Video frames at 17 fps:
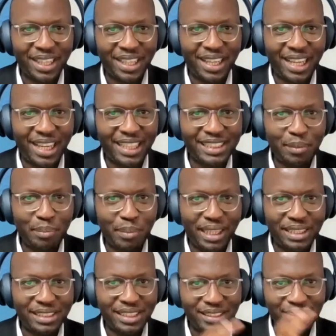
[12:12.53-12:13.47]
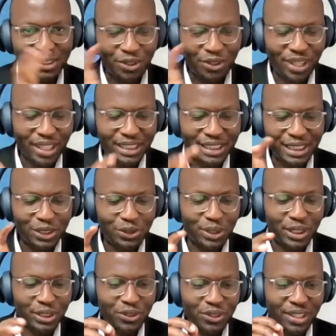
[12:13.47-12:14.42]
Uh, and let's imagine sort of like a
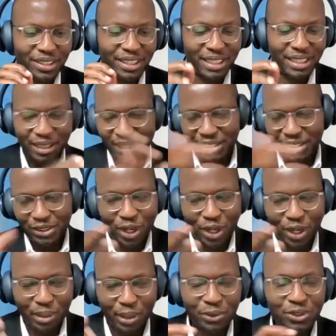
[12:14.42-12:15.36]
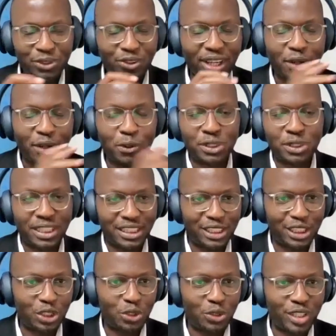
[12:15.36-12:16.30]
situation, uh, it's all about sort of like
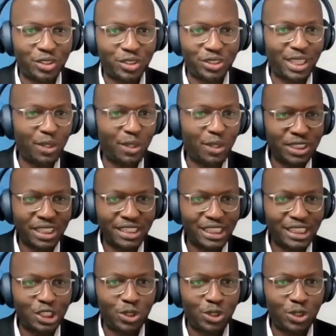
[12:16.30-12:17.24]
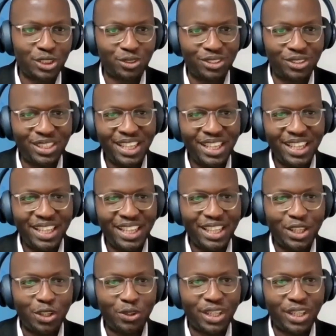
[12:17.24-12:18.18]
hostage situations. The hostage situation,
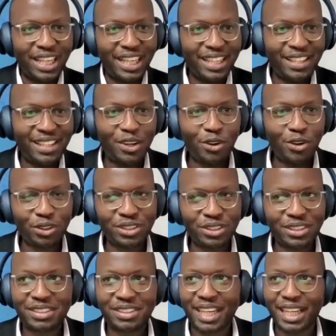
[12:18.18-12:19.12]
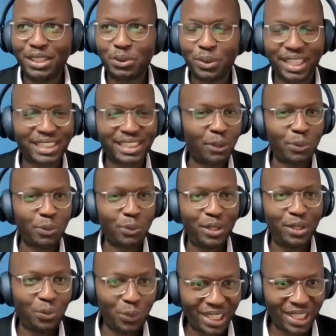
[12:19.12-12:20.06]
you're really not trying to get a
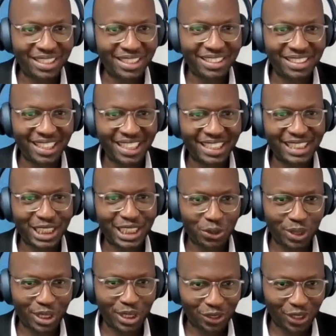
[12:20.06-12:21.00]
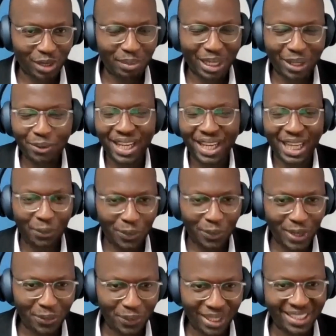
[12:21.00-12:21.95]
win-win uh, situation. It may look like a
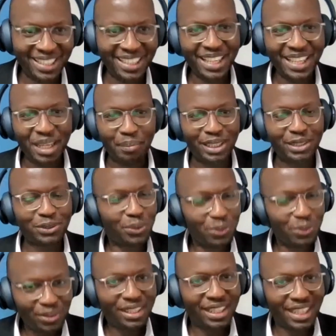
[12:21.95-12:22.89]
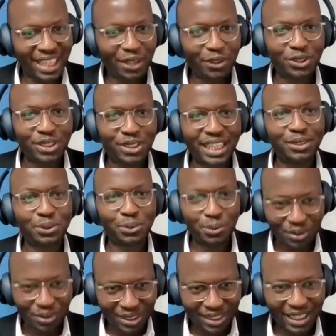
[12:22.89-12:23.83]
win-win, but really you're trying
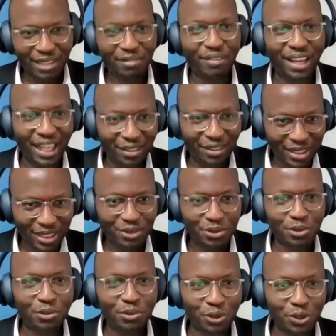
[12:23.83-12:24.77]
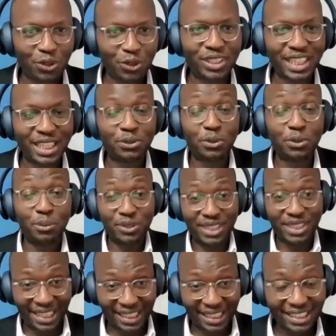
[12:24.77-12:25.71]
to save lives and so forth. So you're trying to
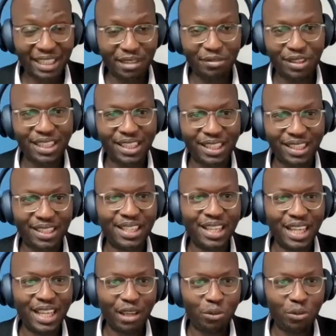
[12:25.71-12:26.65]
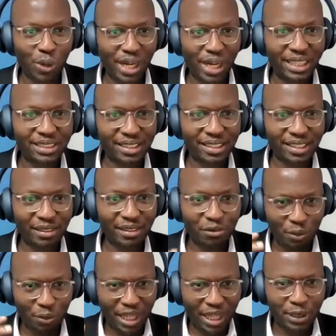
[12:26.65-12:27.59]
almost get everything. If you ask
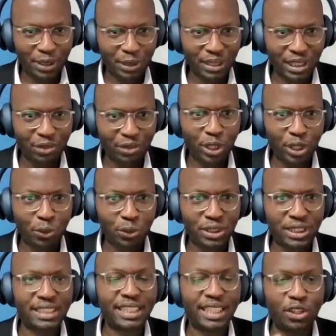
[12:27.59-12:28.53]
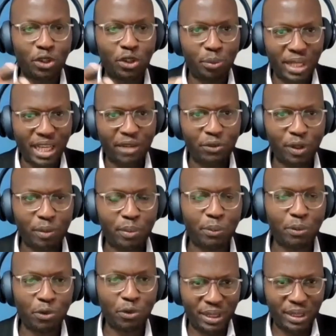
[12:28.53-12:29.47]
uh, from that perspective, you're negotiating on behalf of the
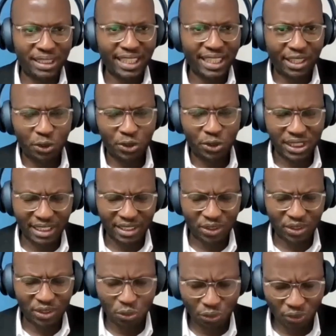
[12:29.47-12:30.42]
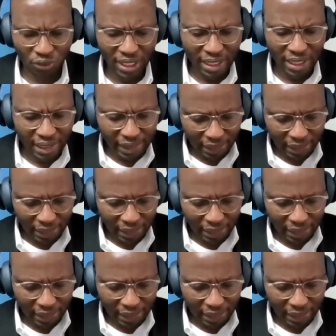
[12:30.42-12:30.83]
people who will be taken hostage and so forth.